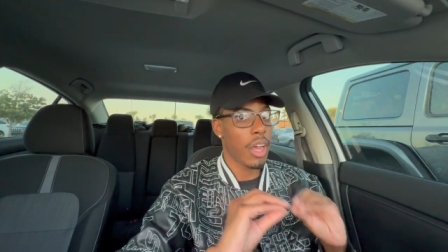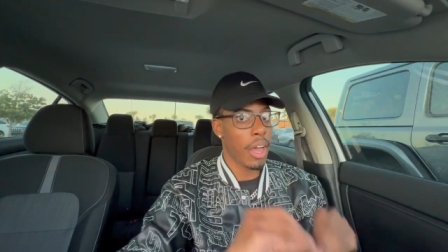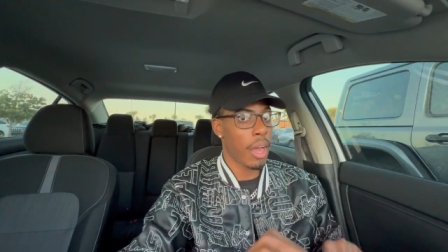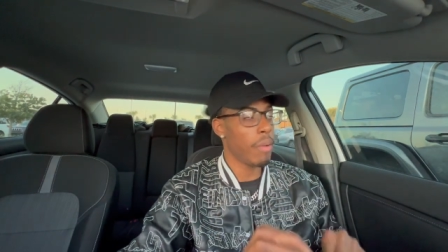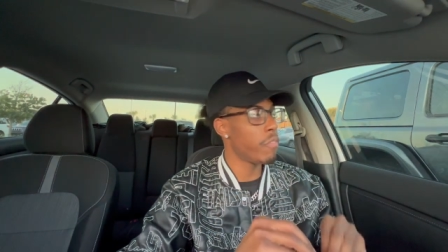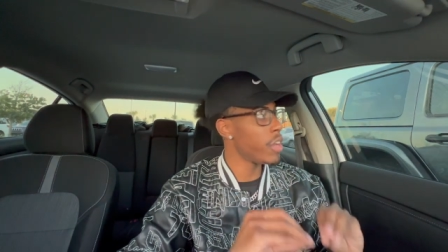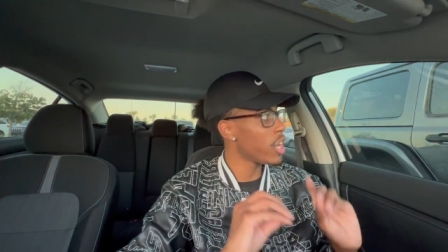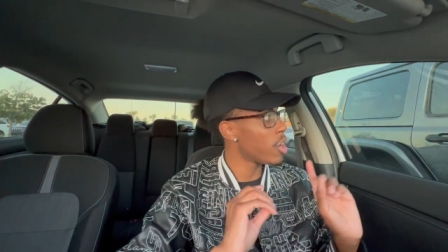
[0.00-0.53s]

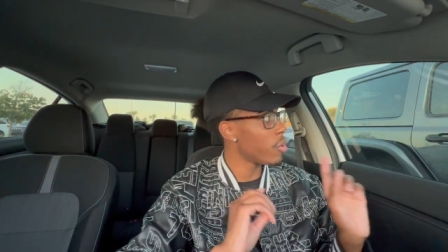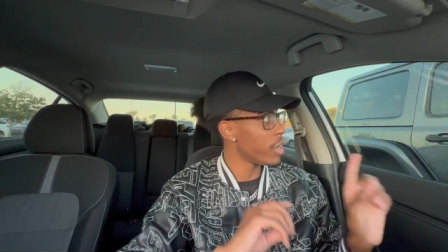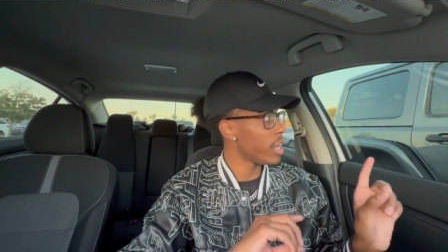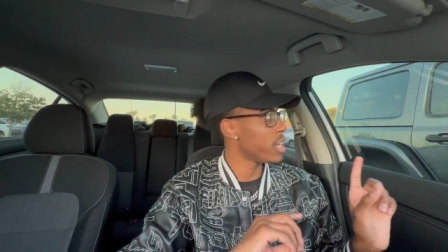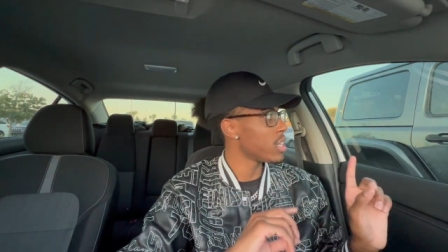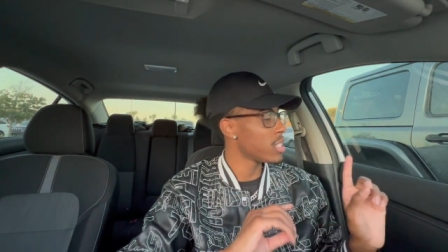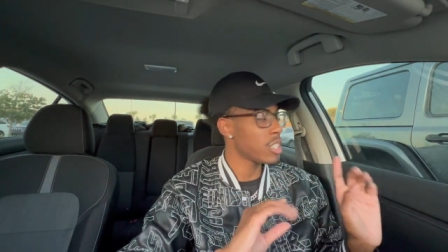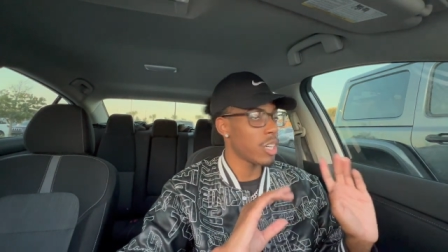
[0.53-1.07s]
I'm finna go
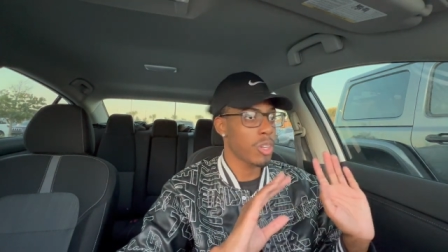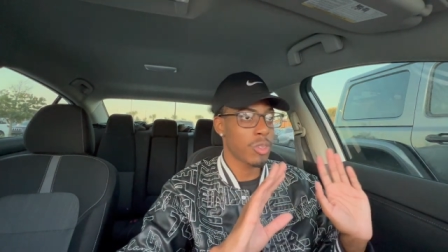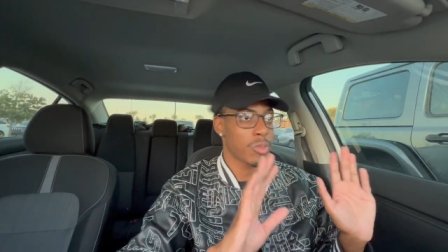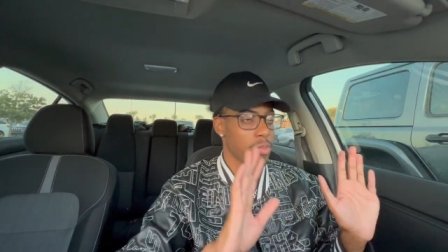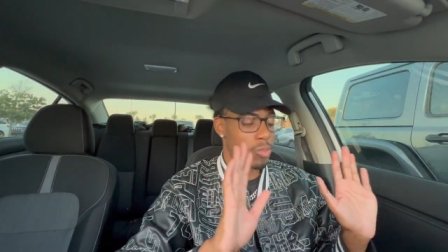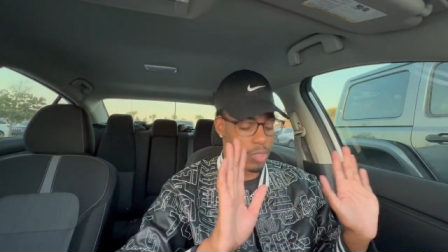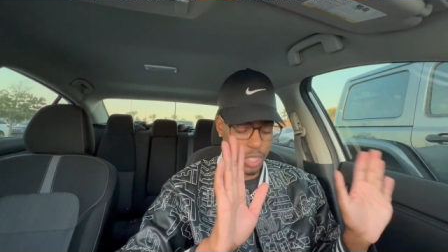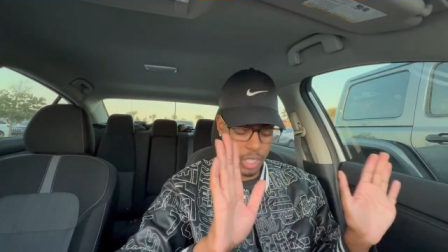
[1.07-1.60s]
in. So
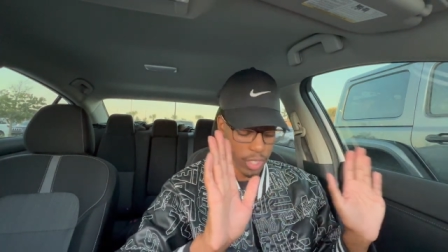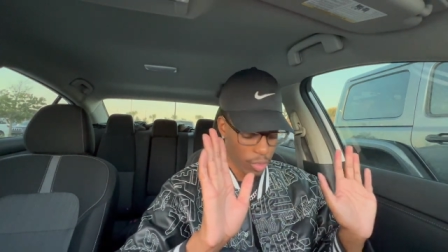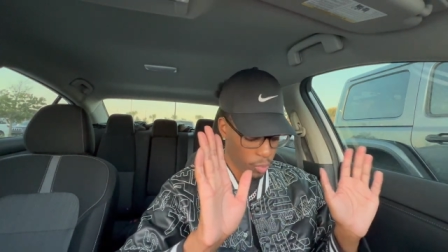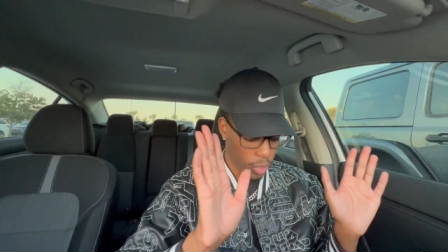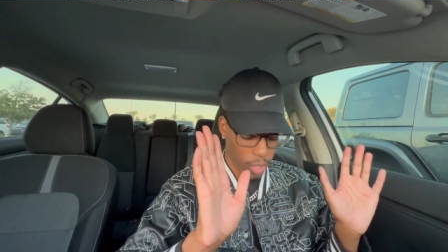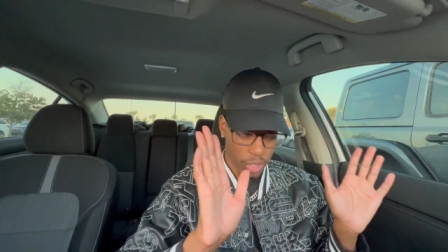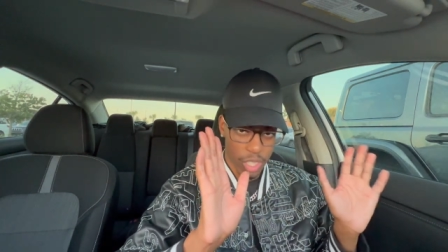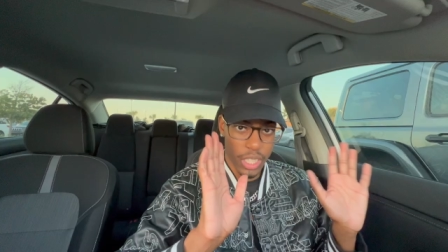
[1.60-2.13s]

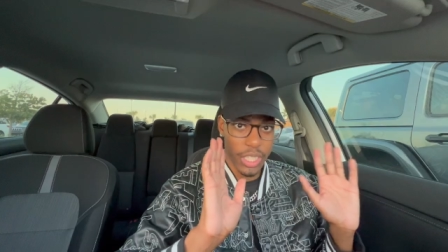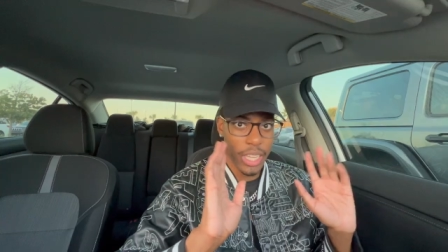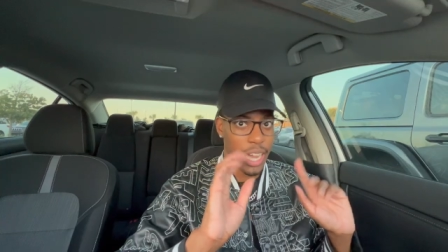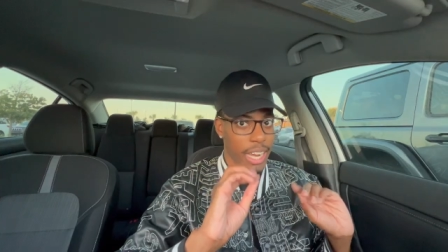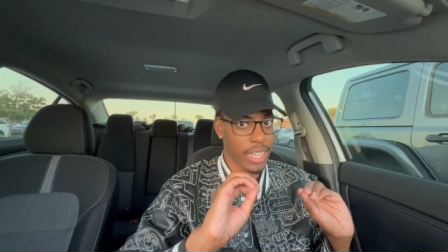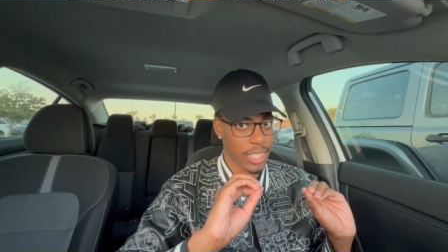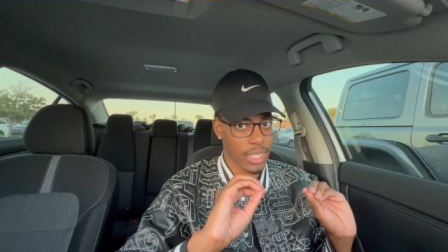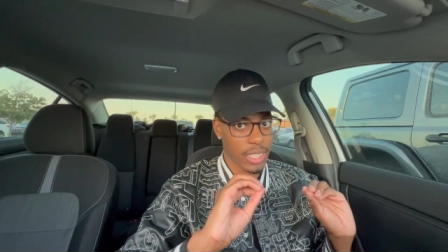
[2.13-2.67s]
we'll see how
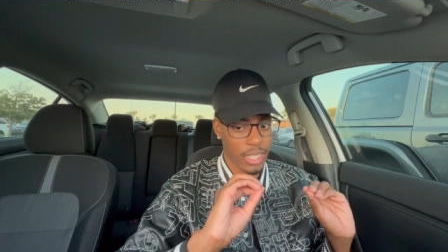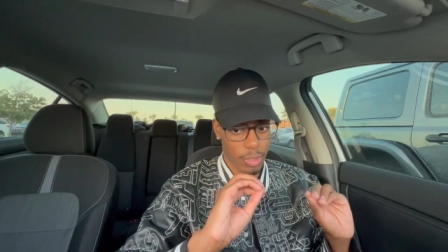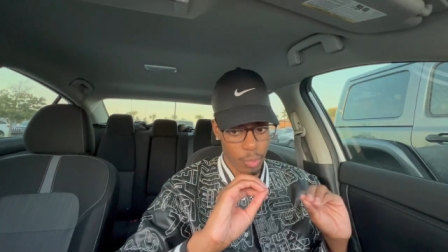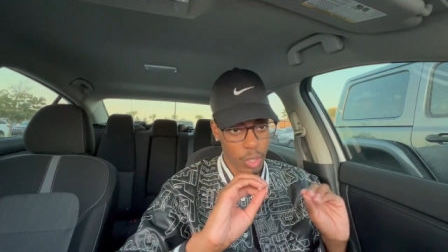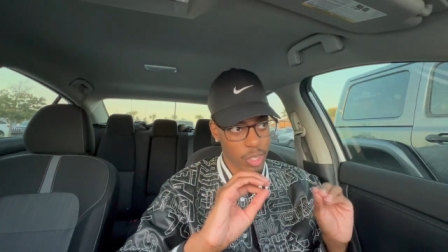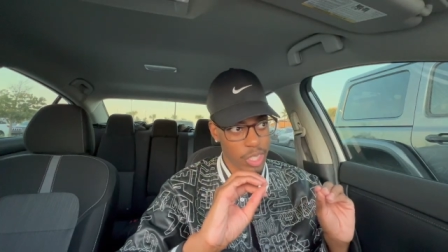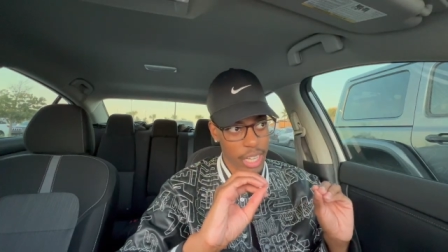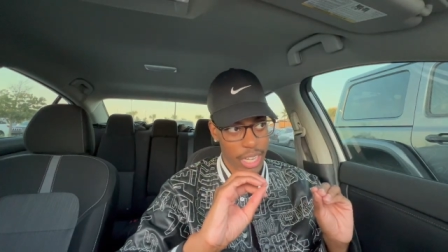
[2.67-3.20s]
this
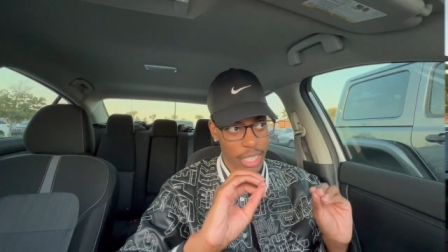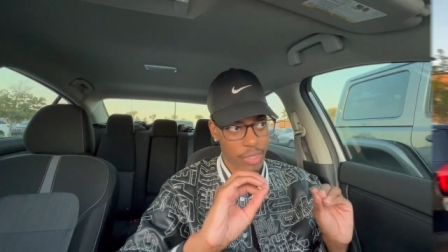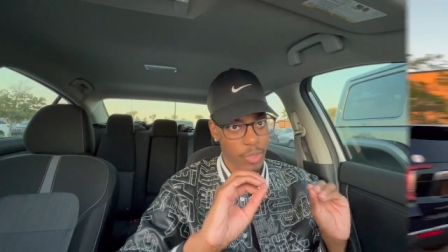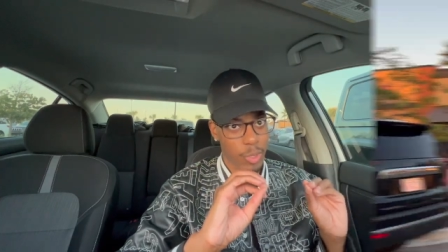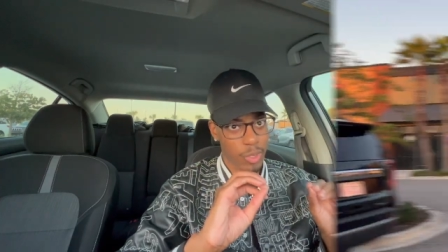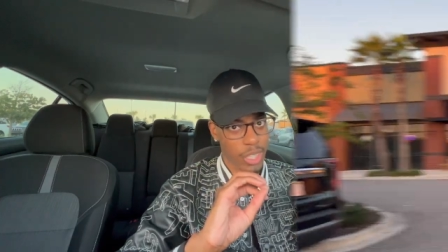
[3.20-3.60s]
we'll see how this food